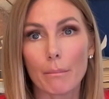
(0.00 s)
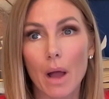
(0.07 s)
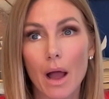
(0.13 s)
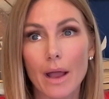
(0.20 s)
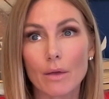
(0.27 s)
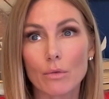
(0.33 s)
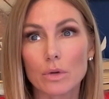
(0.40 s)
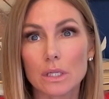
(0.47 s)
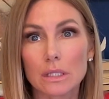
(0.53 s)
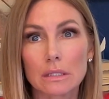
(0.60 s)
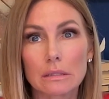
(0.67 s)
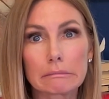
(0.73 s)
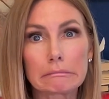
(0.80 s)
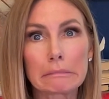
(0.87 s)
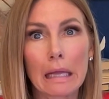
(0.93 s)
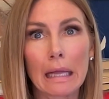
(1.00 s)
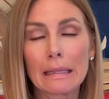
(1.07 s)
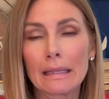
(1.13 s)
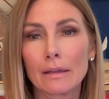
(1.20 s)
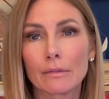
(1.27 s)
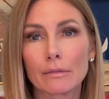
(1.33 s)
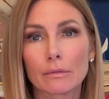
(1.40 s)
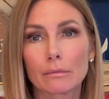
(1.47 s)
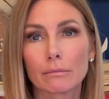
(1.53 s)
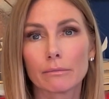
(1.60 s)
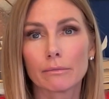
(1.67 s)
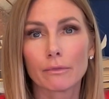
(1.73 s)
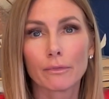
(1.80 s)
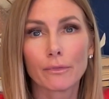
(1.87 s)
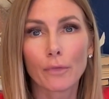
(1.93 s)
I was, I think,
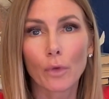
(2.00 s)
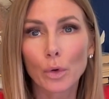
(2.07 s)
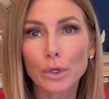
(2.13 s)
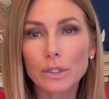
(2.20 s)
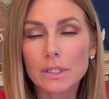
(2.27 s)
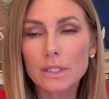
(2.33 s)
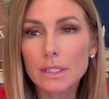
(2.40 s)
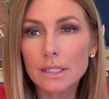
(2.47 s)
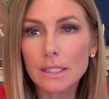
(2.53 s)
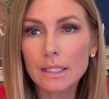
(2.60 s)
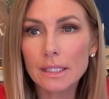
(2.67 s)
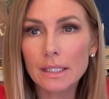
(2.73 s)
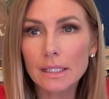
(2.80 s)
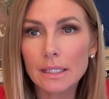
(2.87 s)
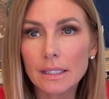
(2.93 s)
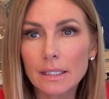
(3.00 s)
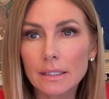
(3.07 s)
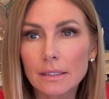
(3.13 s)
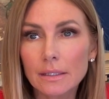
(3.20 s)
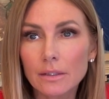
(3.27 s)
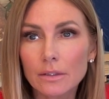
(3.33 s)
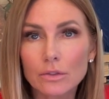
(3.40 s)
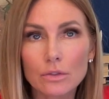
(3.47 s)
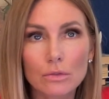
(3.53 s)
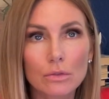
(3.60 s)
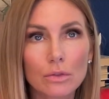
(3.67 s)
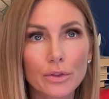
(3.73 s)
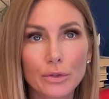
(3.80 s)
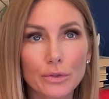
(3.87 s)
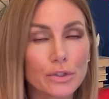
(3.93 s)
14 years
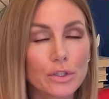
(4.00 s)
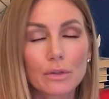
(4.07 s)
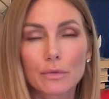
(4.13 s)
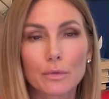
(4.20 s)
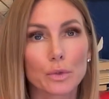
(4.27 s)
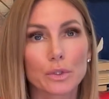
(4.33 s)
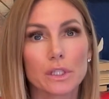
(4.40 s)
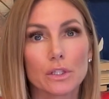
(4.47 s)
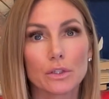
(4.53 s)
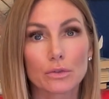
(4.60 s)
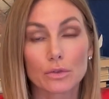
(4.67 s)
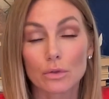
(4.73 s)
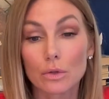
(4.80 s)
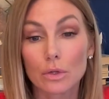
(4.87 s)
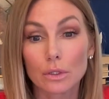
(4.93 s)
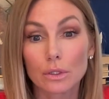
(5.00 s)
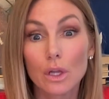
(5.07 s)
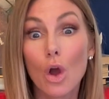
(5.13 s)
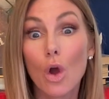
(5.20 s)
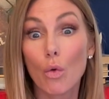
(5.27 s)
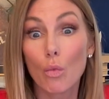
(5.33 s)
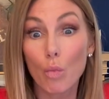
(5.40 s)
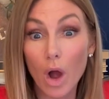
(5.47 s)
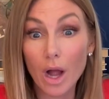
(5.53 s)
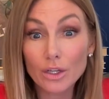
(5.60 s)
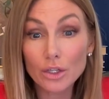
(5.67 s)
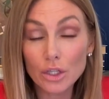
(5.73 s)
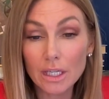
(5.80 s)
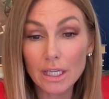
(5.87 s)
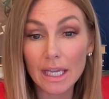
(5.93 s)
old, 13 or 14 years old,
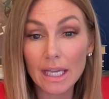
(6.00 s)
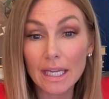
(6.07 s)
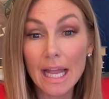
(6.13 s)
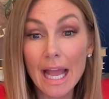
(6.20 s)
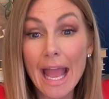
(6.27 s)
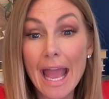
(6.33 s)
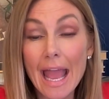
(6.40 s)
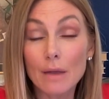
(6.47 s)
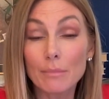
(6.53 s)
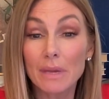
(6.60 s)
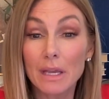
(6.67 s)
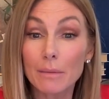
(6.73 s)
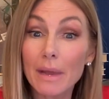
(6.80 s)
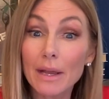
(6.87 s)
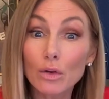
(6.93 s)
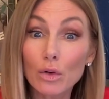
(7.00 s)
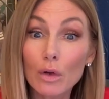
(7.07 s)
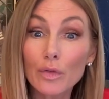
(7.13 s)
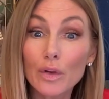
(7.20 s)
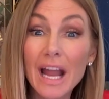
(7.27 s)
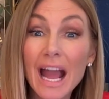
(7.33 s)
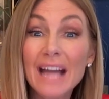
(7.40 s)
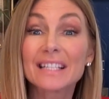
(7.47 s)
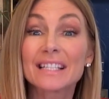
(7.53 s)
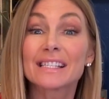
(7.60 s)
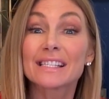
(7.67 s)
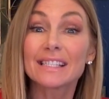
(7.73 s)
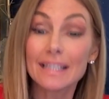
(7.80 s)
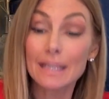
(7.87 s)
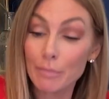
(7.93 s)
watching it. And me and my girlfriend had to
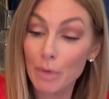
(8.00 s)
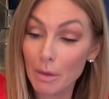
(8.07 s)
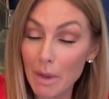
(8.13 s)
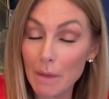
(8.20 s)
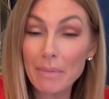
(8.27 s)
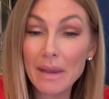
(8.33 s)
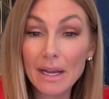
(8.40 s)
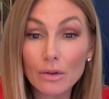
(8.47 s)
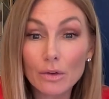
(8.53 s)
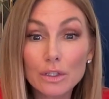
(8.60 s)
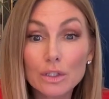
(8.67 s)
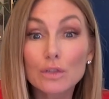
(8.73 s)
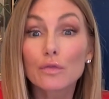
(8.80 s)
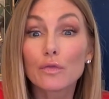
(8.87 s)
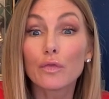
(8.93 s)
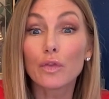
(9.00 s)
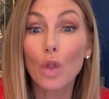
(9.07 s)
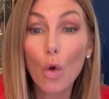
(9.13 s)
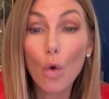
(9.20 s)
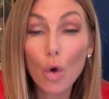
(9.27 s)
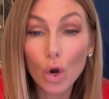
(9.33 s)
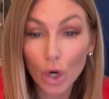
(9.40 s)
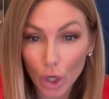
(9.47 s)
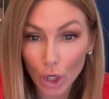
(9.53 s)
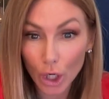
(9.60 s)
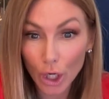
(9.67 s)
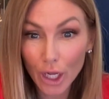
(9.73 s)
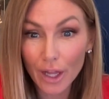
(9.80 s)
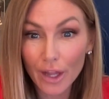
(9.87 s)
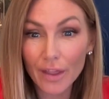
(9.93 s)
sleep on my parents' floor
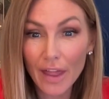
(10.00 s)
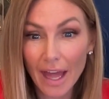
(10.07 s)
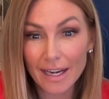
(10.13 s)
that